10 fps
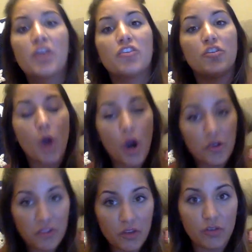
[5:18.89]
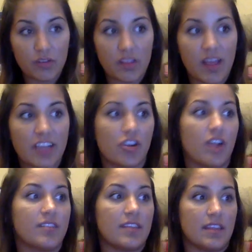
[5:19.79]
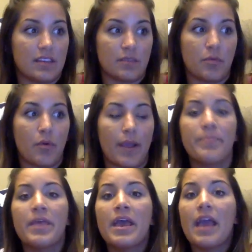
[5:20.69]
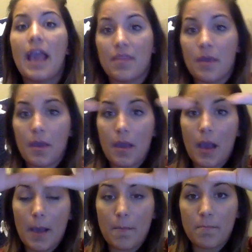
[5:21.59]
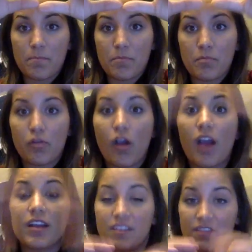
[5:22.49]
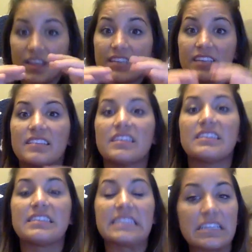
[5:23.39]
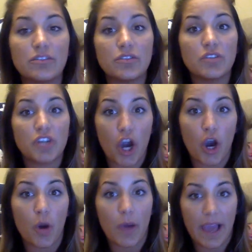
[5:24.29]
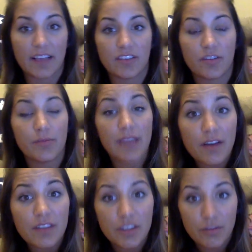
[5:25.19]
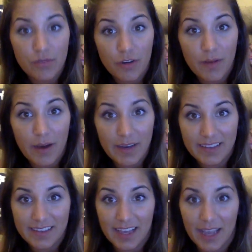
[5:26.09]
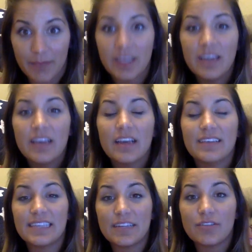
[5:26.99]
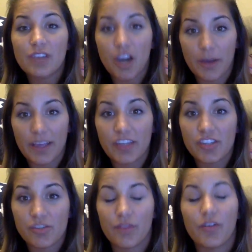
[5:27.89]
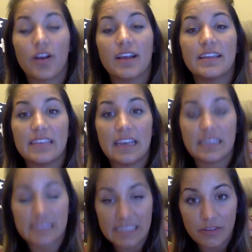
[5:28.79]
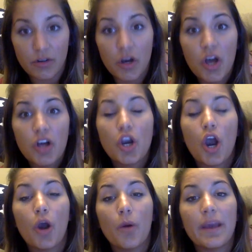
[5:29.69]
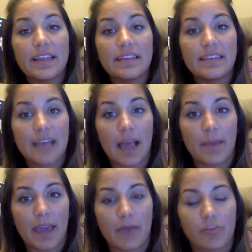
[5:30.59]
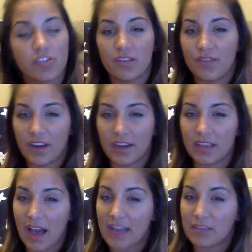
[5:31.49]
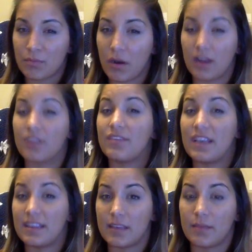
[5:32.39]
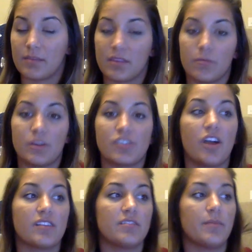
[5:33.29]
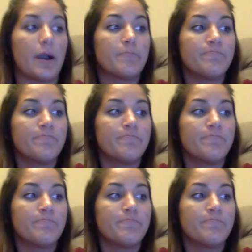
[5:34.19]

You also lose electrons at this point, and the product of this is acetyl-CoA. So now that you know about enzymes, acetyl-CoA is short for acetyl coenzyme A, which is the very last part of enzymes that we talked about.